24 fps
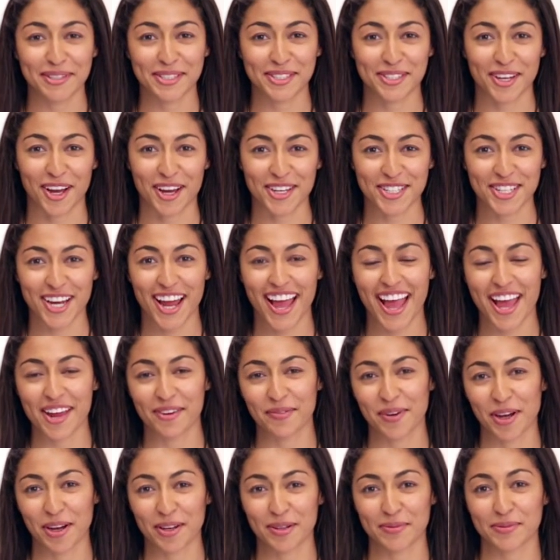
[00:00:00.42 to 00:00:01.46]
I'm Nastasia and
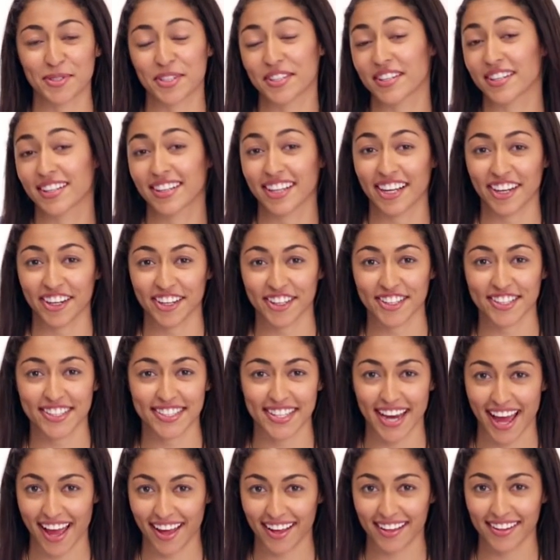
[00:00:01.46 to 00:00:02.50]
welcome to Declare Your
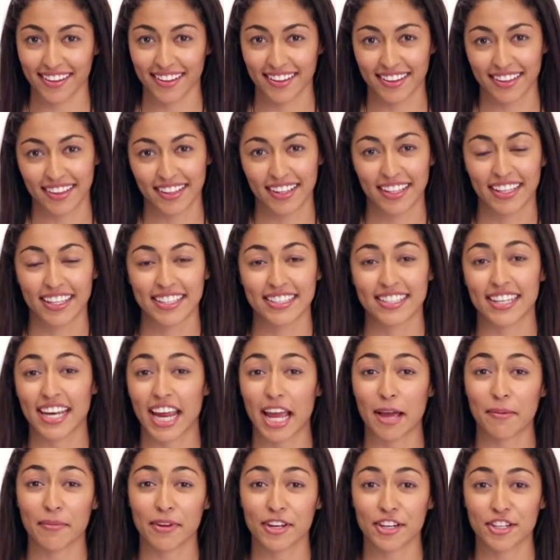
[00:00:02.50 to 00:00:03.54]
Style. Today
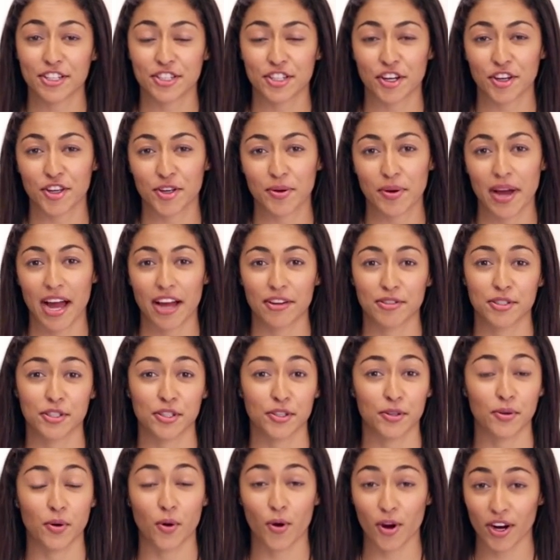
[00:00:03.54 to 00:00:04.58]
I'm going to show you how
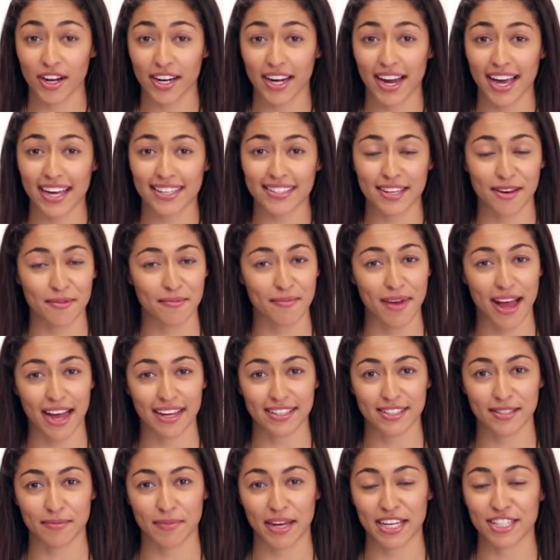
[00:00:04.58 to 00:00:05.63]
to organize and
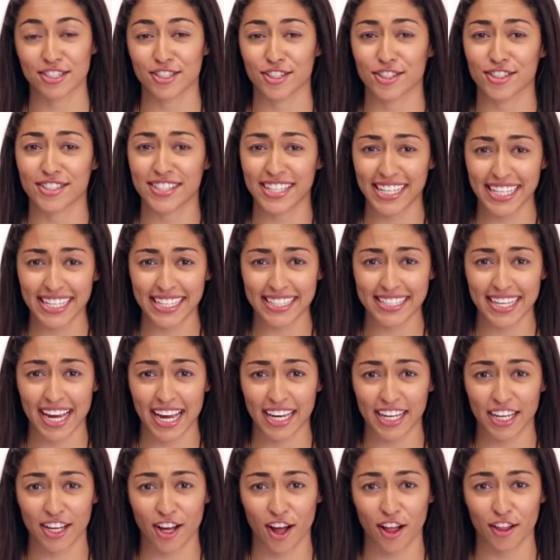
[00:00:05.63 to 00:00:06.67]
maximize your teeny
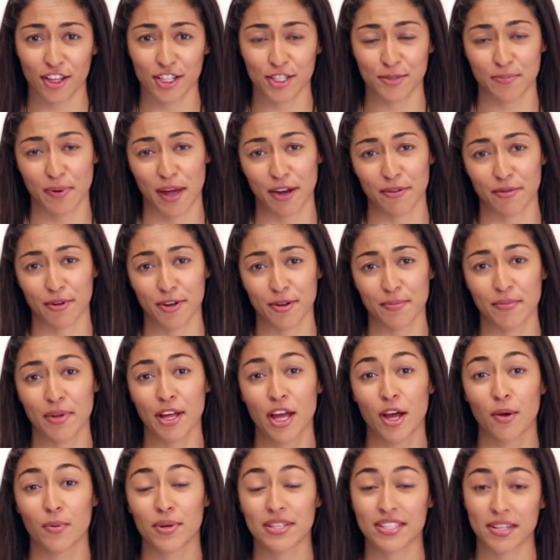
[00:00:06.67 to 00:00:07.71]
tiny college
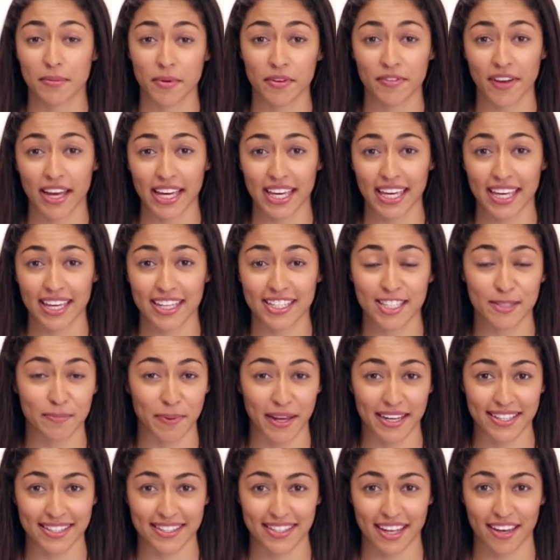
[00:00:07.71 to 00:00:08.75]
bedroom with some of IKEA's
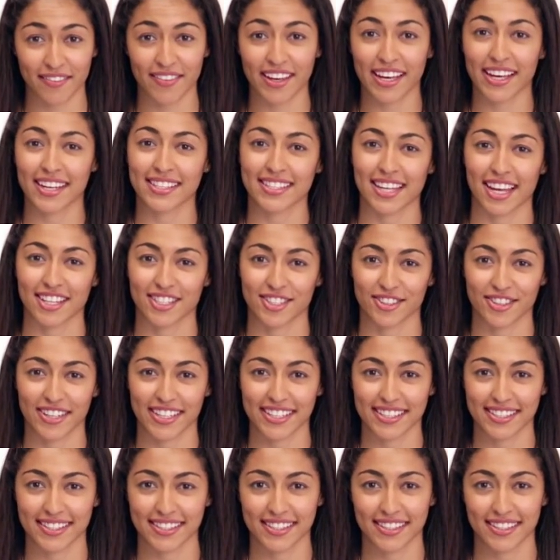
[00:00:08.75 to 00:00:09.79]
space saving
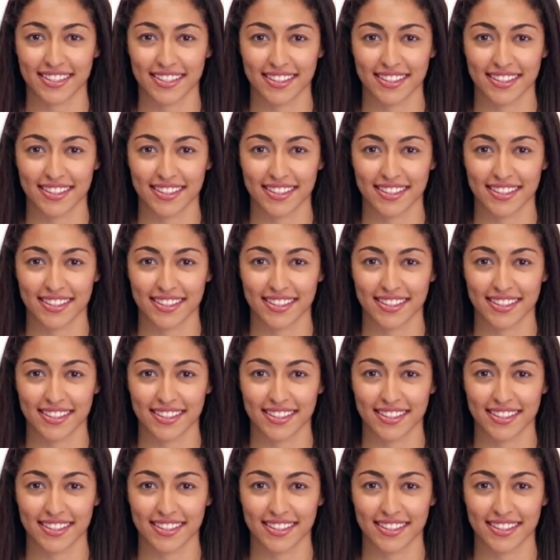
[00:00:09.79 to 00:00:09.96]
accessories.